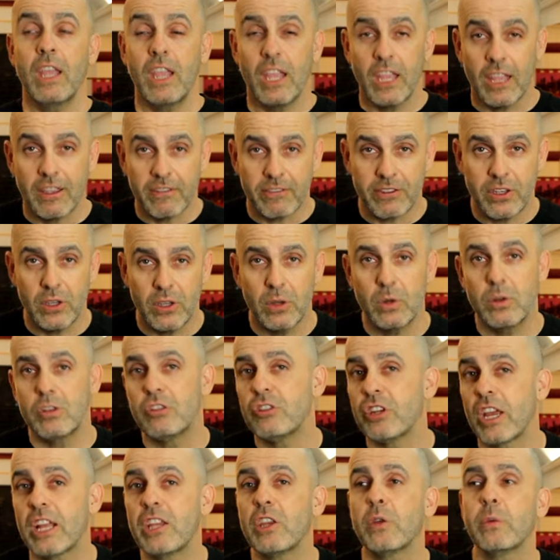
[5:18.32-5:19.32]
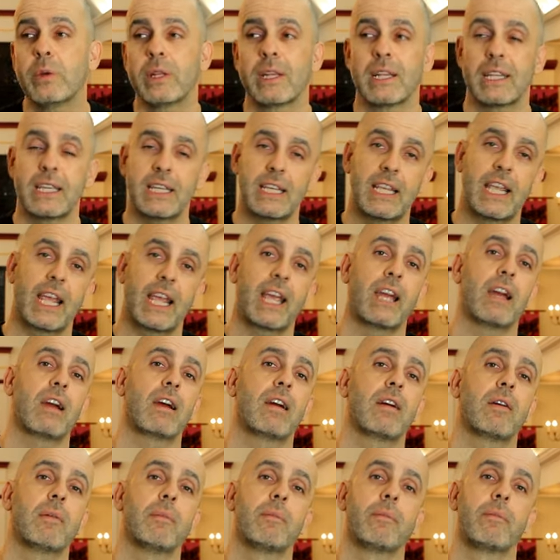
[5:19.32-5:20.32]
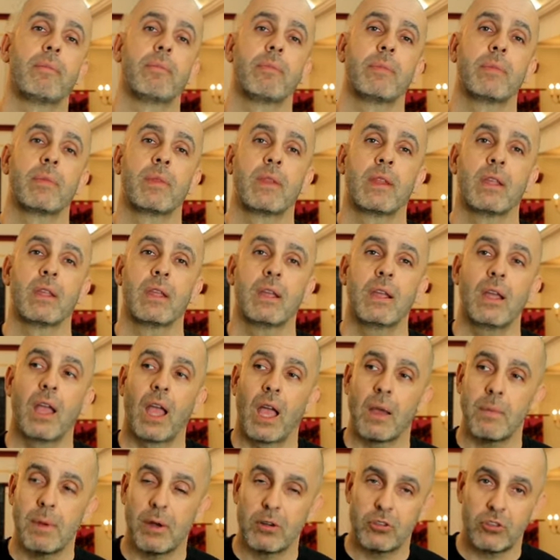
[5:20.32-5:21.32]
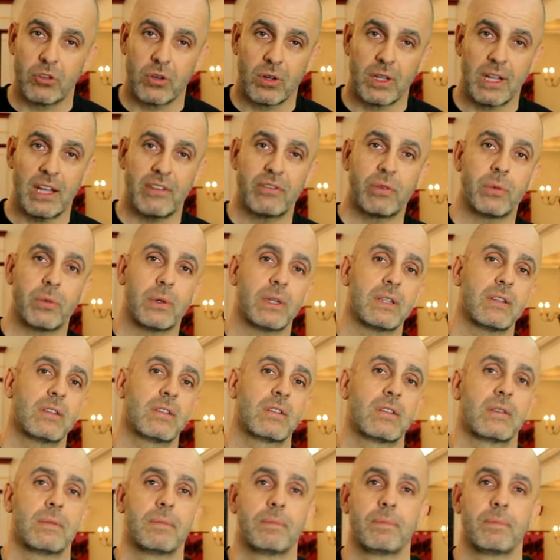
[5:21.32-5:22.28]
If you genuinely care about your loved ones,